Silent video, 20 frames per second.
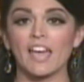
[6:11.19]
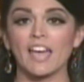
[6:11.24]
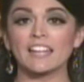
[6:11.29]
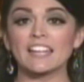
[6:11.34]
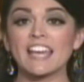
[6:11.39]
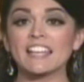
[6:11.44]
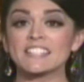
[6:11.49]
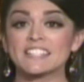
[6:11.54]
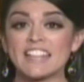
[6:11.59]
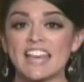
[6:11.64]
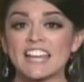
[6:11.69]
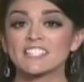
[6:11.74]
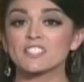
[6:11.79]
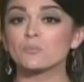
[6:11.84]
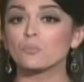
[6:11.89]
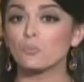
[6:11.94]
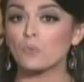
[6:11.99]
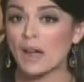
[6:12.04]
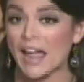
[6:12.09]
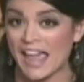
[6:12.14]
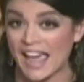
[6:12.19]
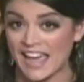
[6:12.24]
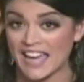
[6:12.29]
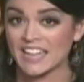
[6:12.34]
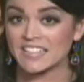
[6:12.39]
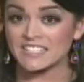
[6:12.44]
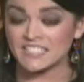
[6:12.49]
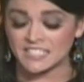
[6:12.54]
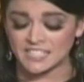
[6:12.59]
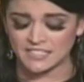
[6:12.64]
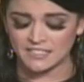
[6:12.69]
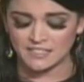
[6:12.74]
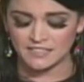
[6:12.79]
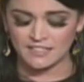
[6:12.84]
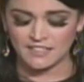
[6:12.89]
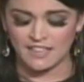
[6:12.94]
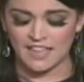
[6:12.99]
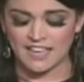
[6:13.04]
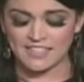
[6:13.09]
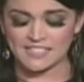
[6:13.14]
And yes, that's Rand,
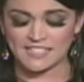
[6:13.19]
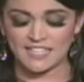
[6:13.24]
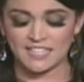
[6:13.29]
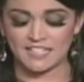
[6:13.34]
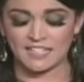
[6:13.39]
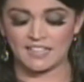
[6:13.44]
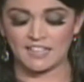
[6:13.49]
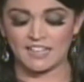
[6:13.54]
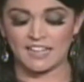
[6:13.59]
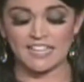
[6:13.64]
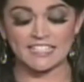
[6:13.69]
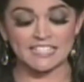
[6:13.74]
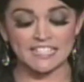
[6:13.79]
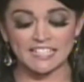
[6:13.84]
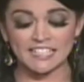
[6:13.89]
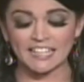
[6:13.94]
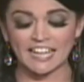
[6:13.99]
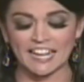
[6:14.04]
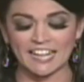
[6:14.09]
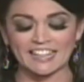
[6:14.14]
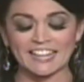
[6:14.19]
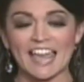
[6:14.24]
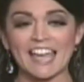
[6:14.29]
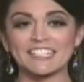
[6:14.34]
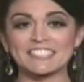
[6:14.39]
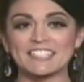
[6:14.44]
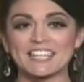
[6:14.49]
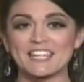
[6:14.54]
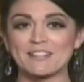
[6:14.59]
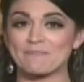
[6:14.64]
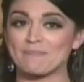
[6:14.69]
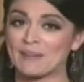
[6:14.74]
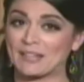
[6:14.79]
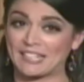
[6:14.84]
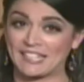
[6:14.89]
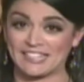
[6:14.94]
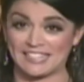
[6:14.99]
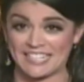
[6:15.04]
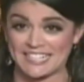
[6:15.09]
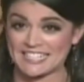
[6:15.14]
as in he didn't get elected, but
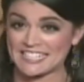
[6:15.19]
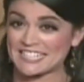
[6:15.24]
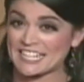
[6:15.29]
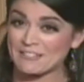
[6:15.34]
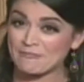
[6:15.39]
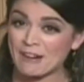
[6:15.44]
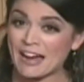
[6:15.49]
at least he